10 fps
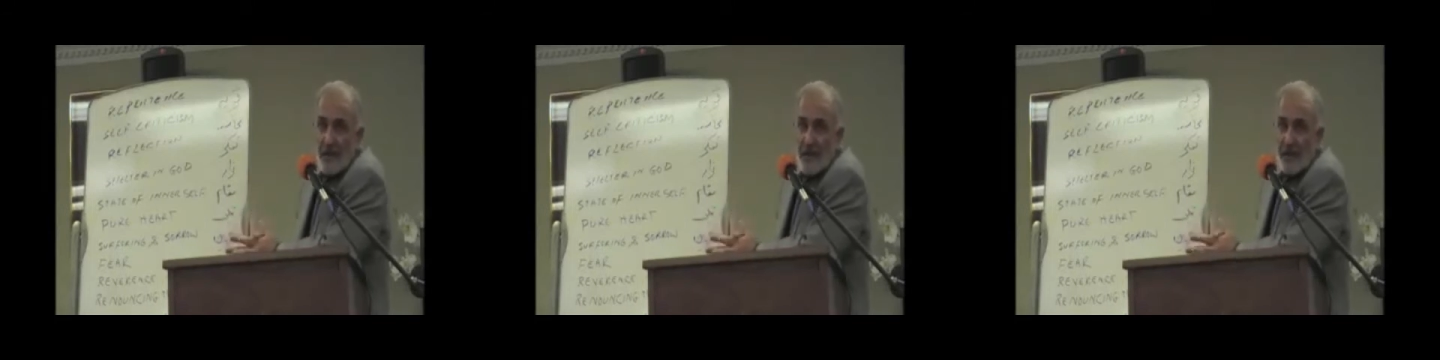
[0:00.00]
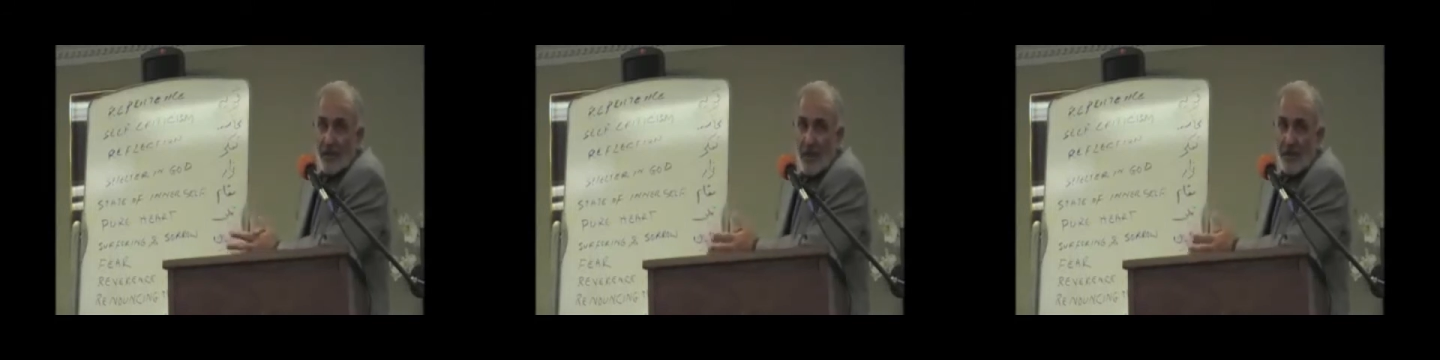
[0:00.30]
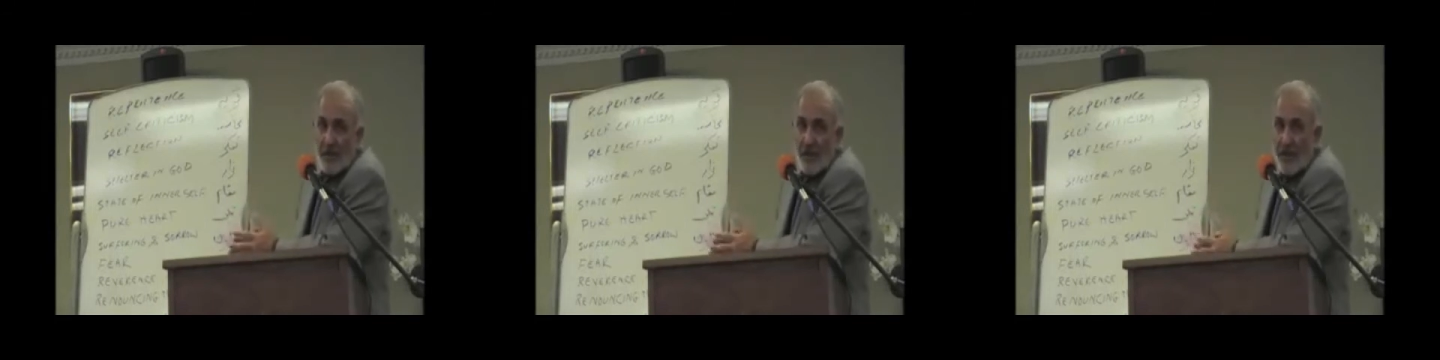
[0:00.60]
You know, I
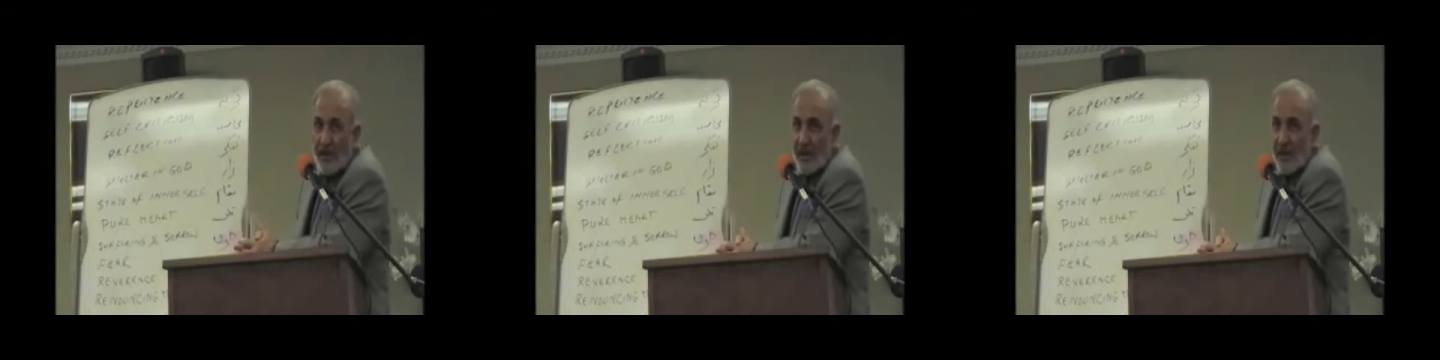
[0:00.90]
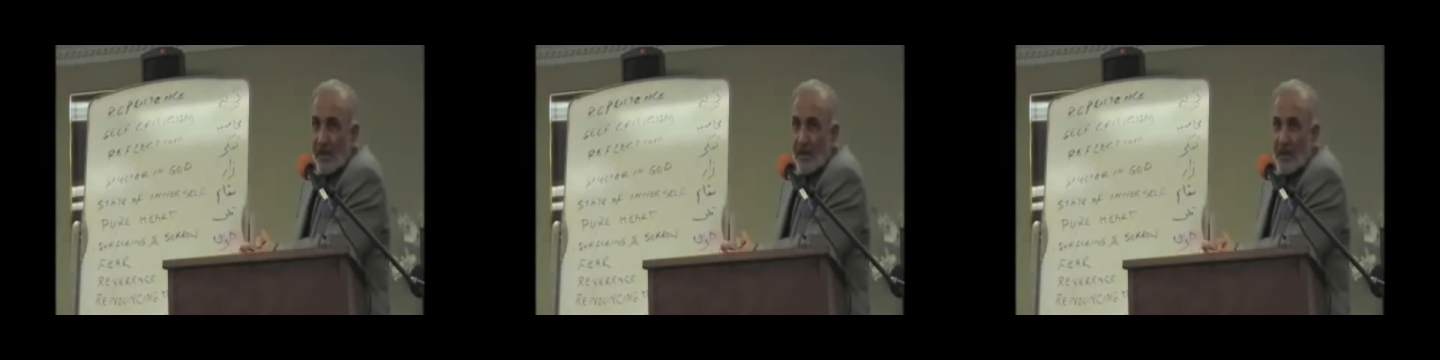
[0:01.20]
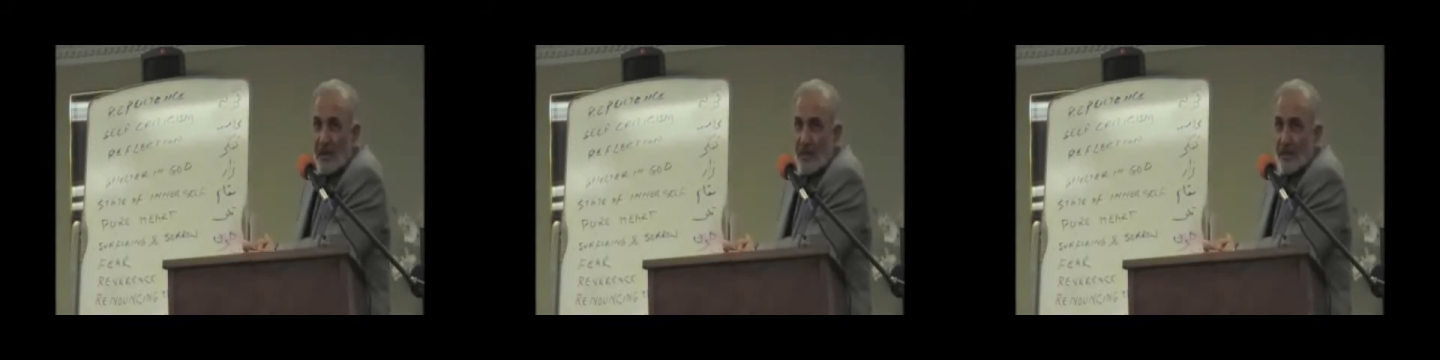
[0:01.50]
taught for 30 years
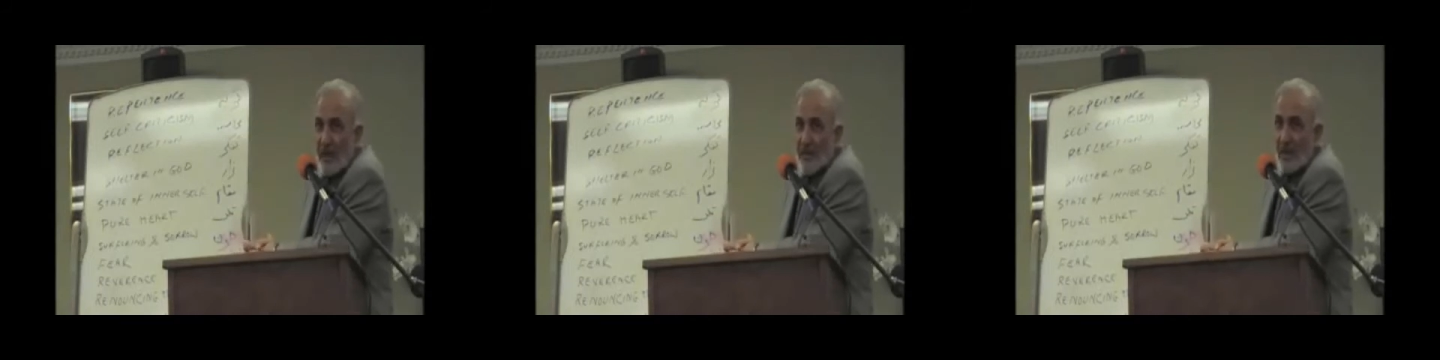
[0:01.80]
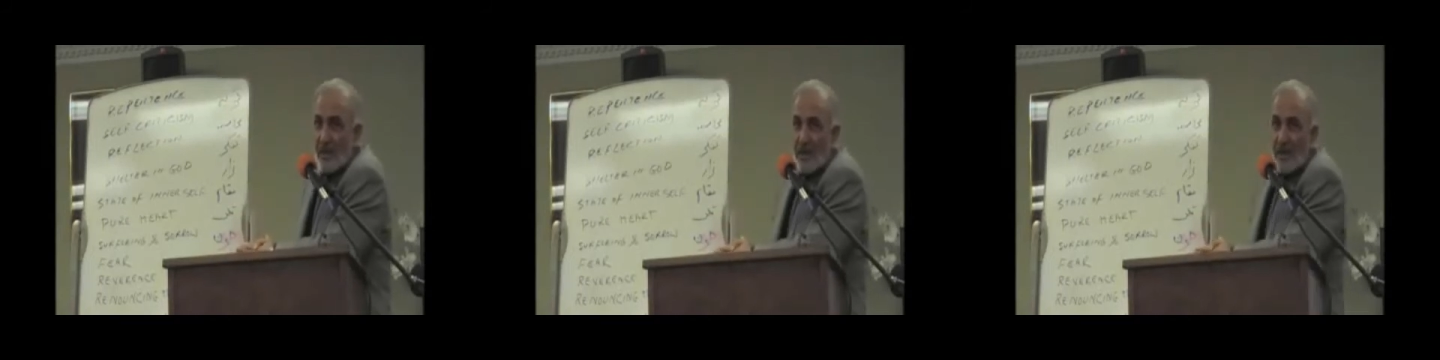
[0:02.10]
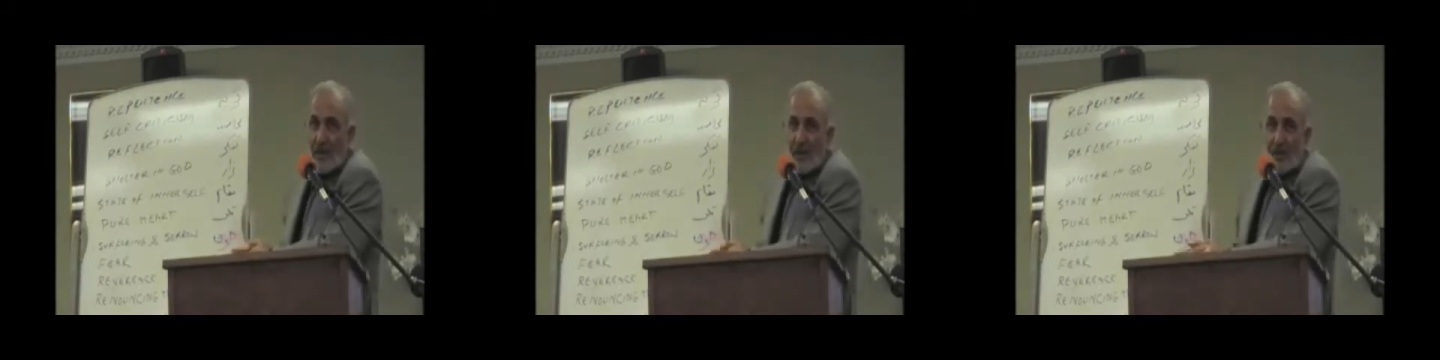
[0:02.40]
and sometimes I
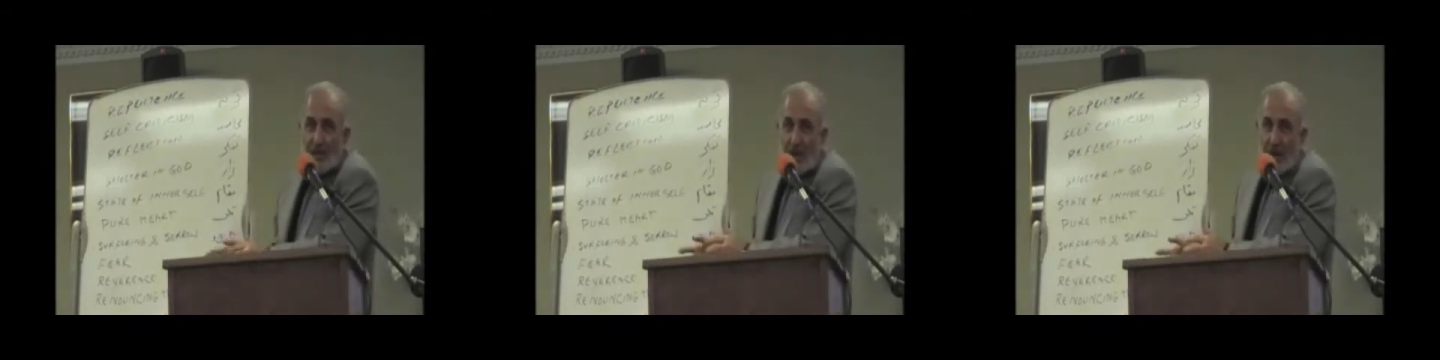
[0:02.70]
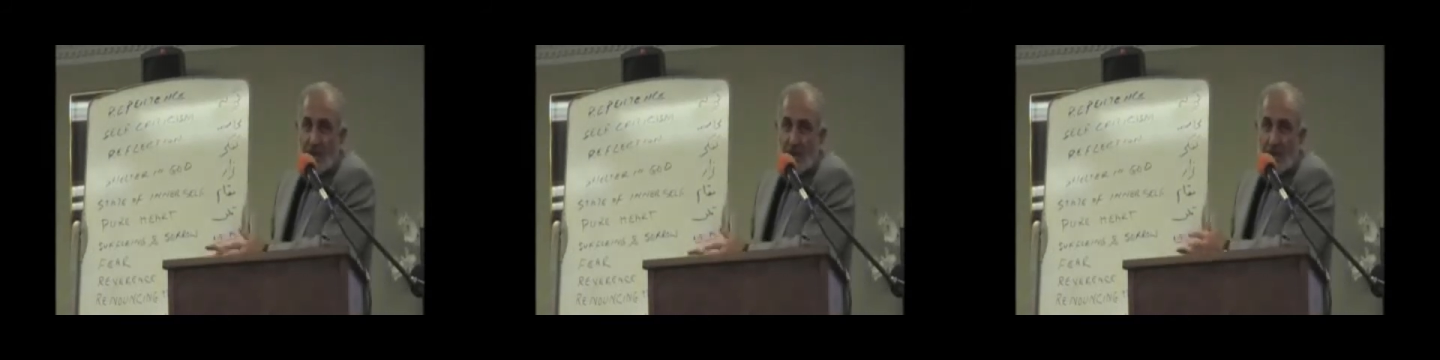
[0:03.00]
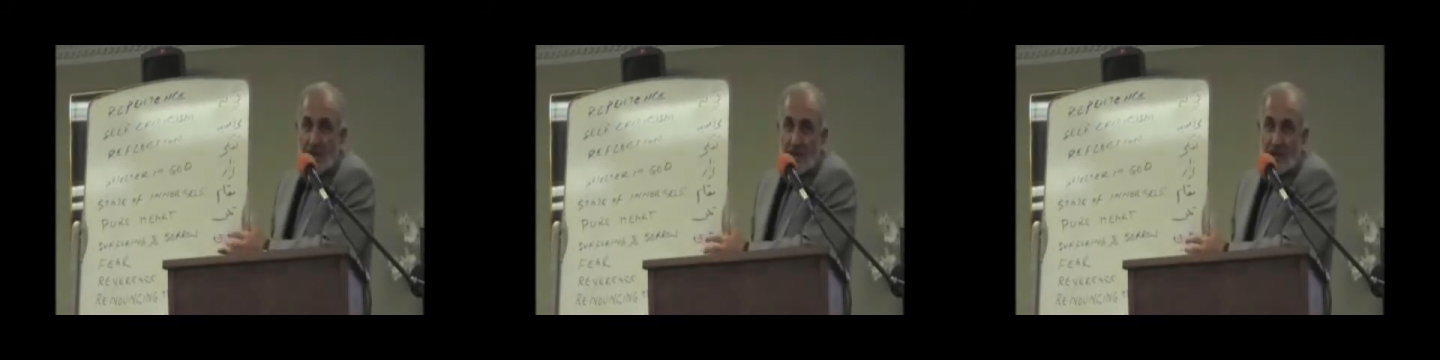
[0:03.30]
shared some
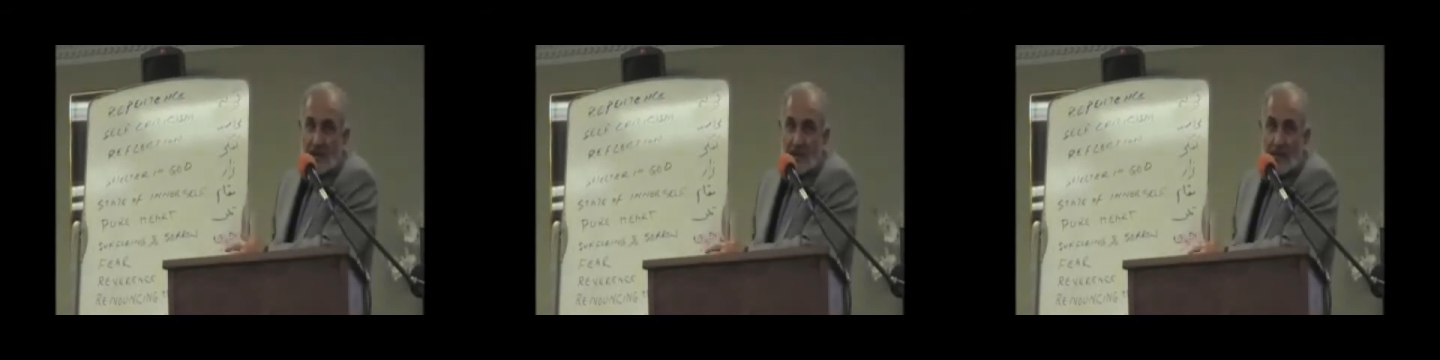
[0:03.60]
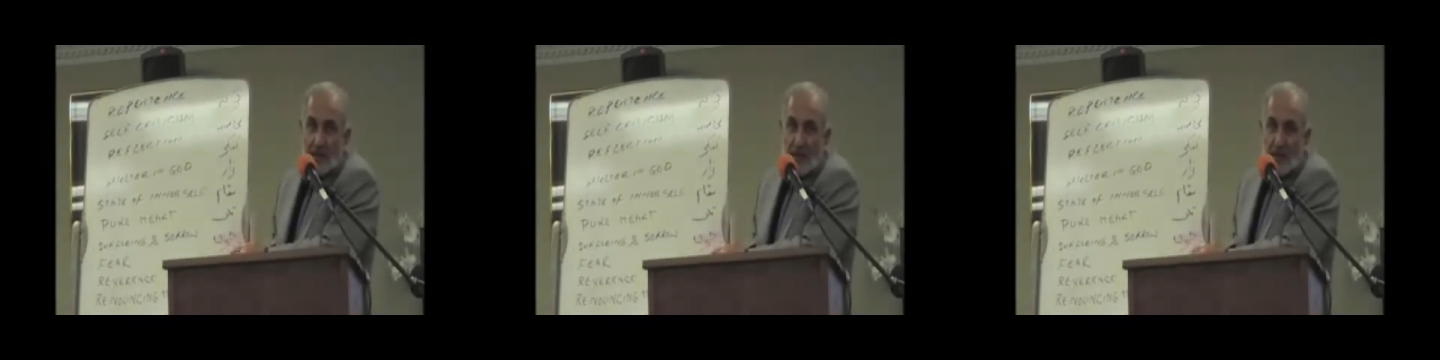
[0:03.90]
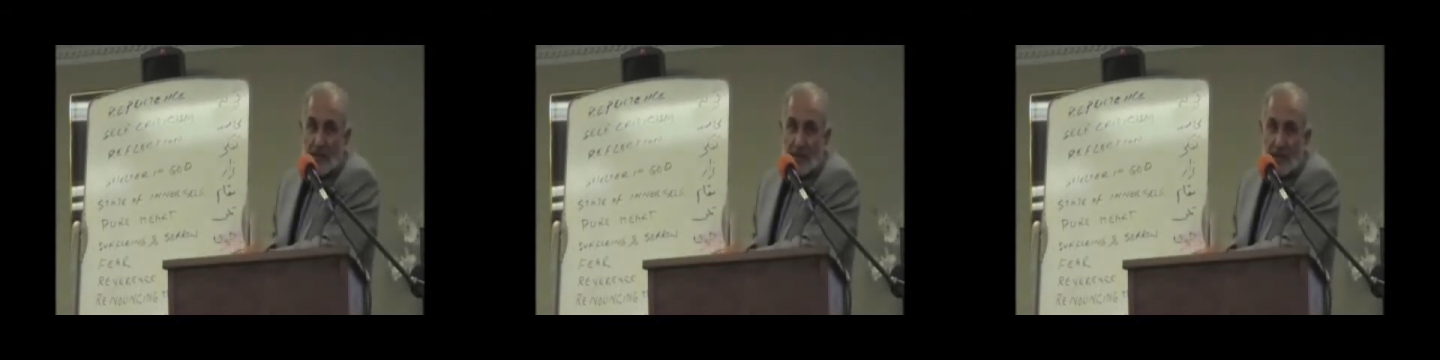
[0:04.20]
of these things and for
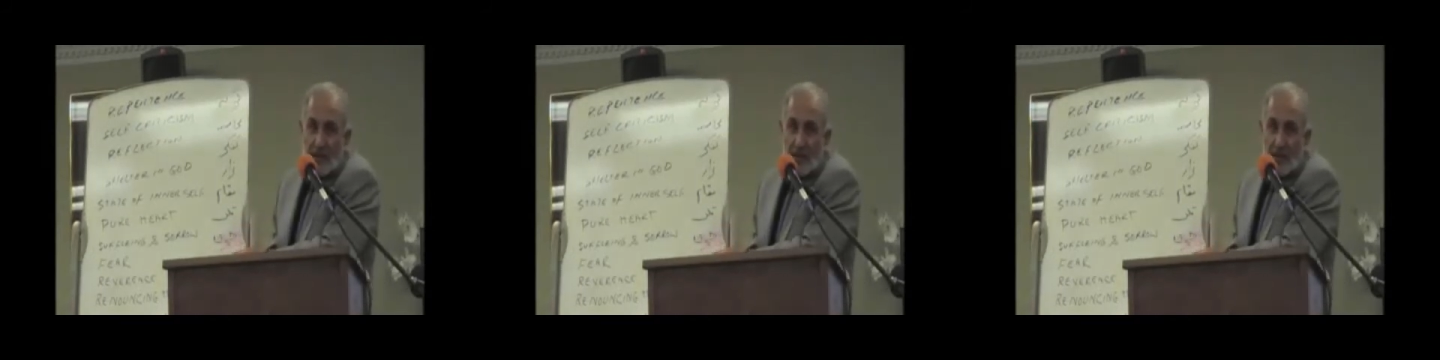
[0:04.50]
which